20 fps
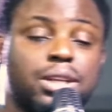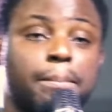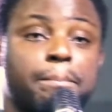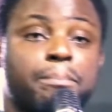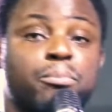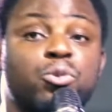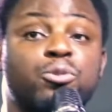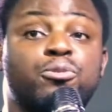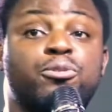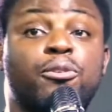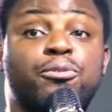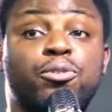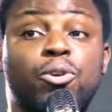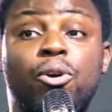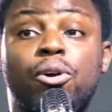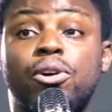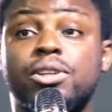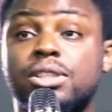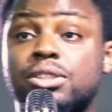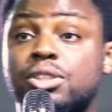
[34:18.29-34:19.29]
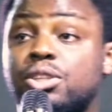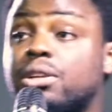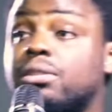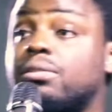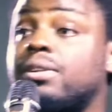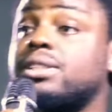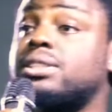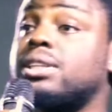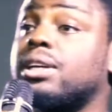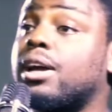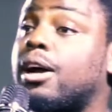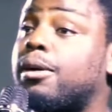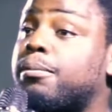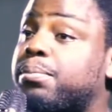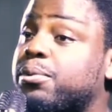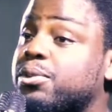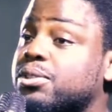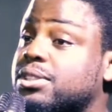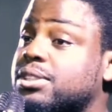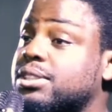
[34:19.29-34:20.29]
the move of God in the university
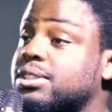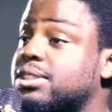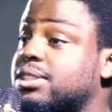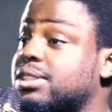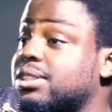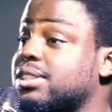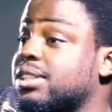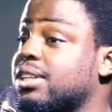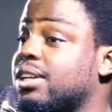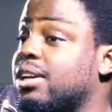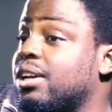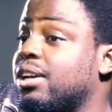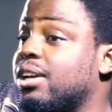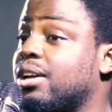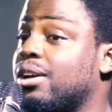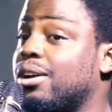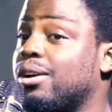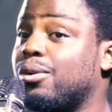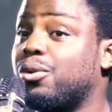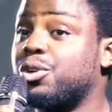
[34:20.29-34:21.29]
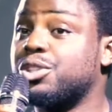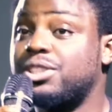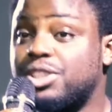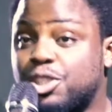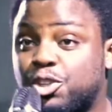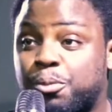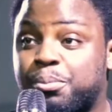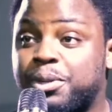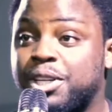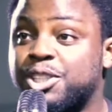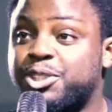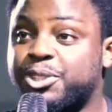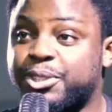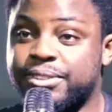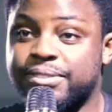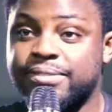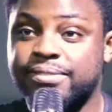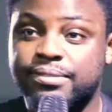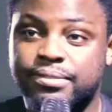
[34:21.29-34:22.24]
campuses was denomination.